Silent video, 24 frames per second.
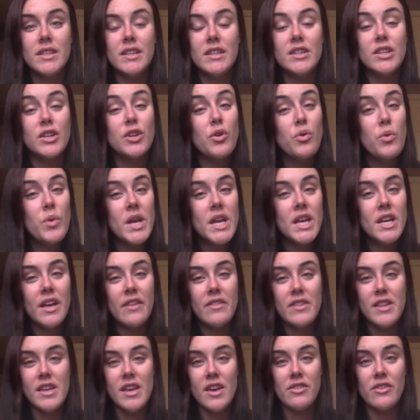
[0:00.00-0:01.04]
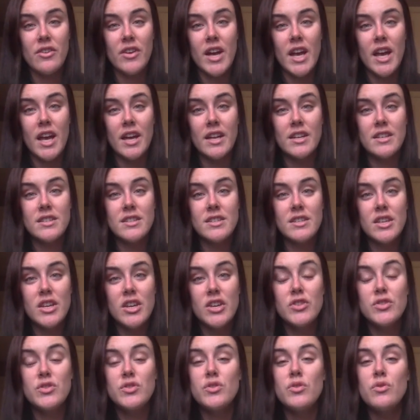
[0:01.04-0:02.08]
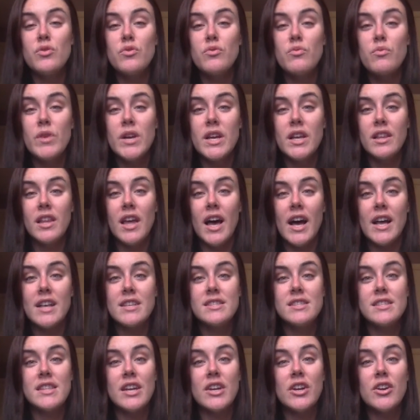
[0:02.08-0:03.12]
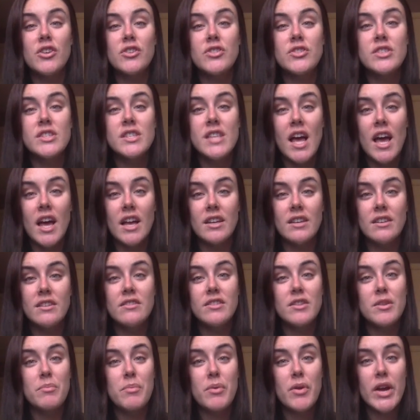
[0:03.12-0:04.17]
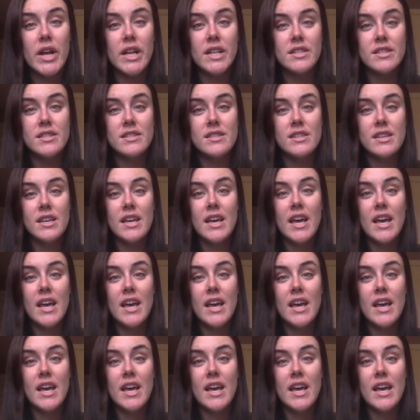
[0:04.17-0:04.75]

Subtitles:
The queen, on the other hand, soon realized that her son, the prince,